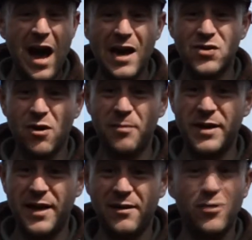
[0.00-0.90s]
I dropped
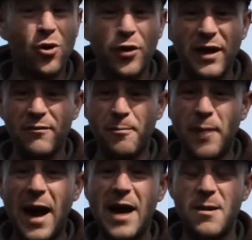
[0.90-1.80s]
in, couldn't even
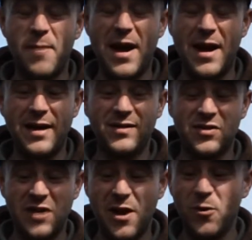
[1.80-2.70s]
buy a bite,
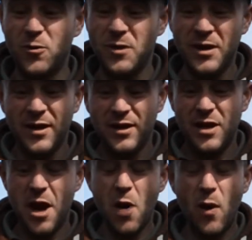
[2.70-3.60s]
so
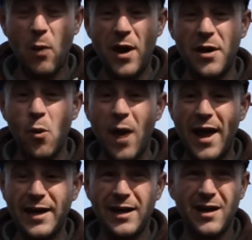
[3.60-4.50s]
you know, I went
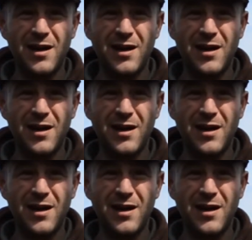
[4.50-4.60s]
away,